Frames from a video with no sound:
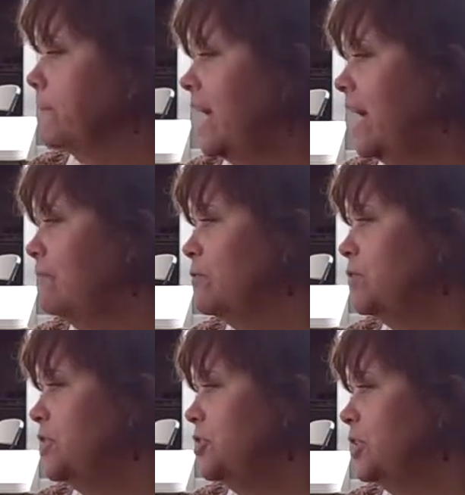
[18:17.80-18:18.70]
After
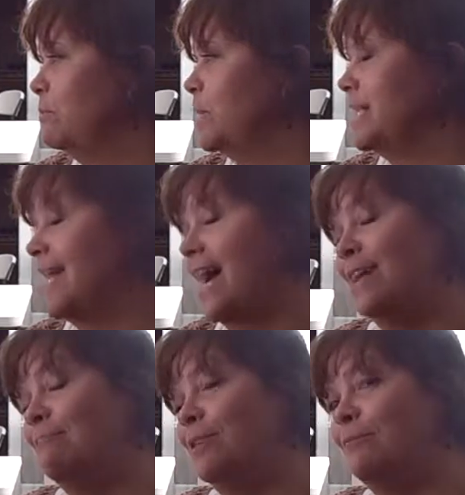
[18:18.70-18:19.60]
teaching what
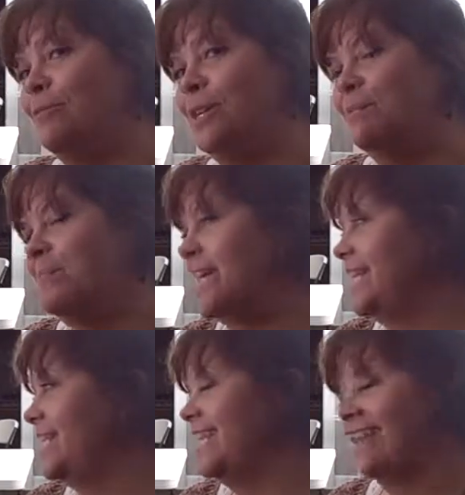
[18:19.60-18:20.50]
911
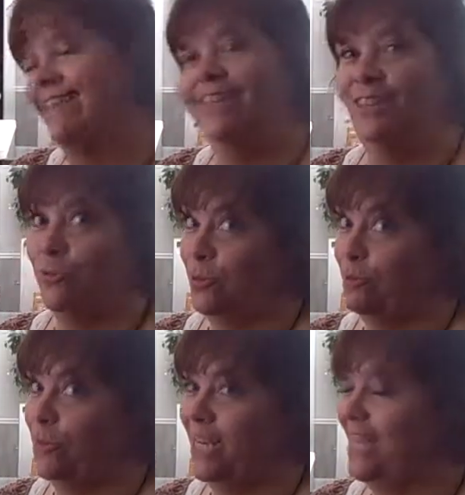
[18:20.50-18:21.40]
means, I thought this was
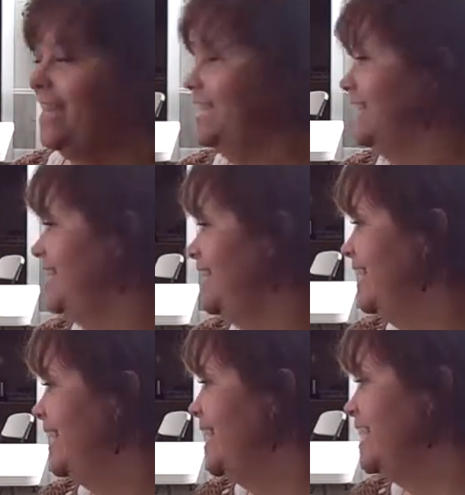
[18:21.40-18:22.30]
pretty catchy.
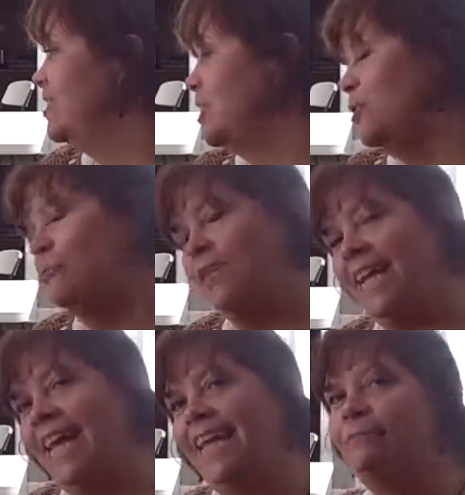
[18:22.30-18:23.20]
Teach what
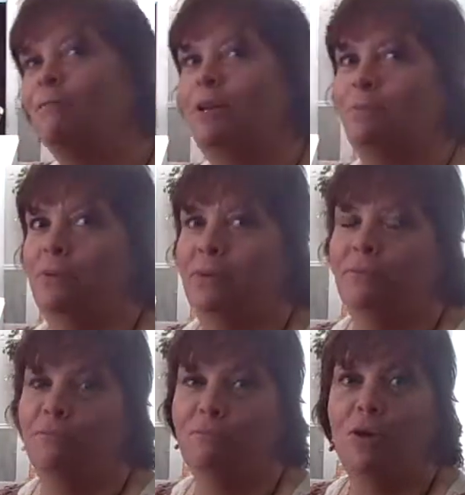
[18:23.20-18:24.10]

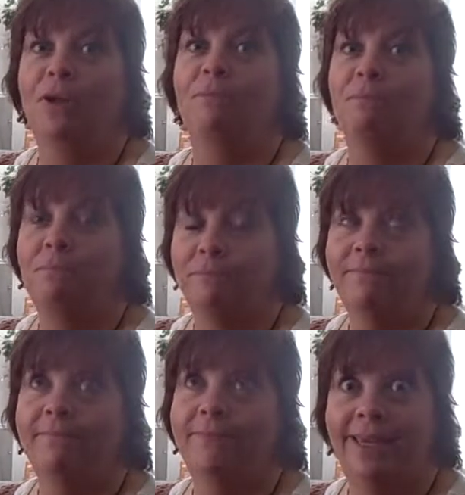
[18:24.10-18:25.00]

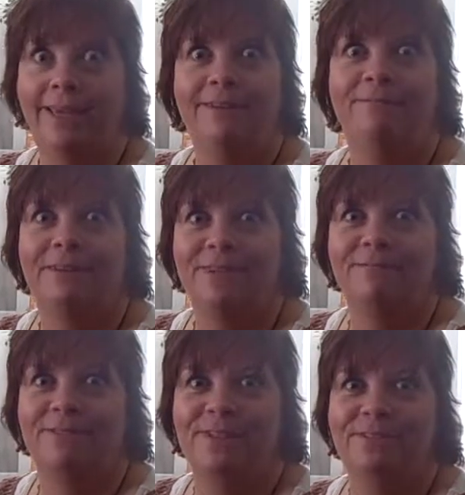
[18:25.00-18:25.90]

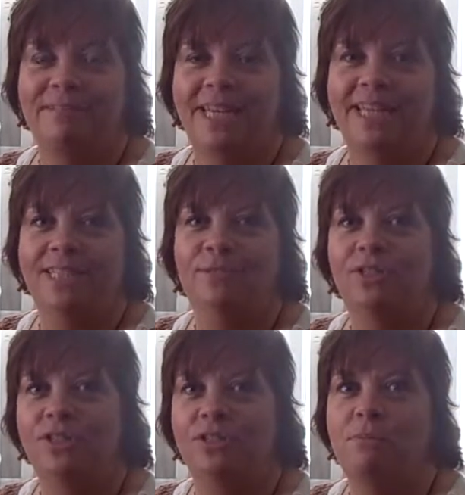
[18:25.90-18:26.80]
811 means, which
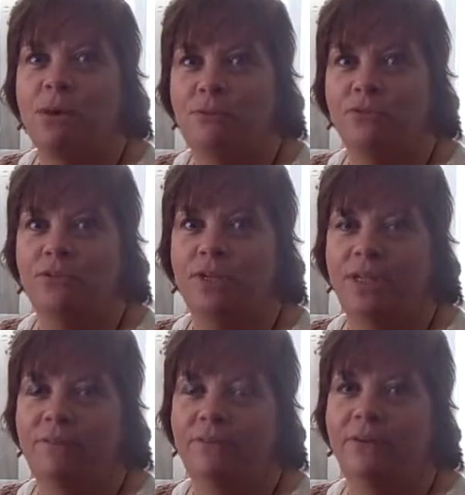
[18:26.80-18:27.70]
is the poetry
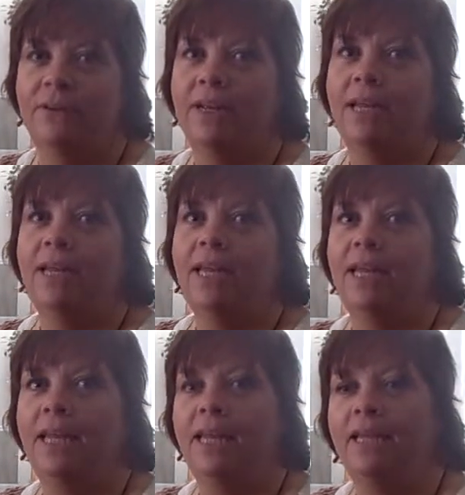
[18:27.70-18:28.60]
number
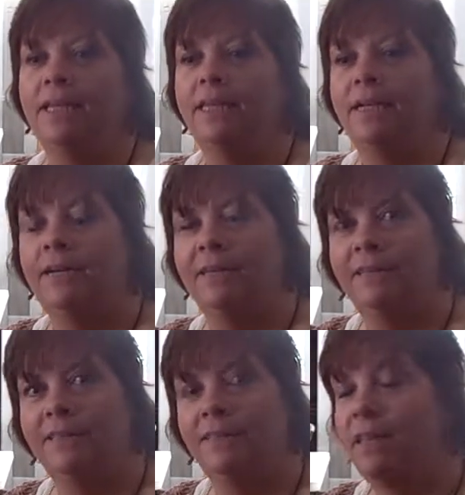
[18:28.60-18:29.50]
in
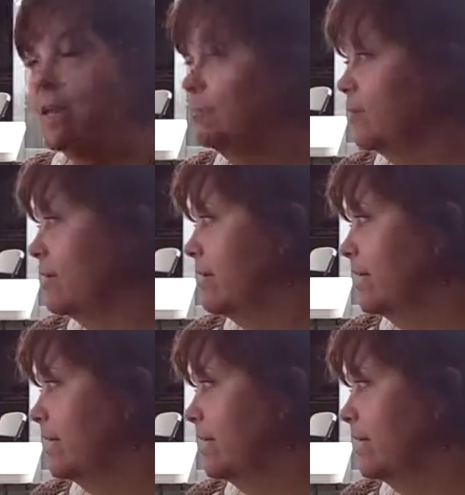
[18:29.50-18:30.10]
the library.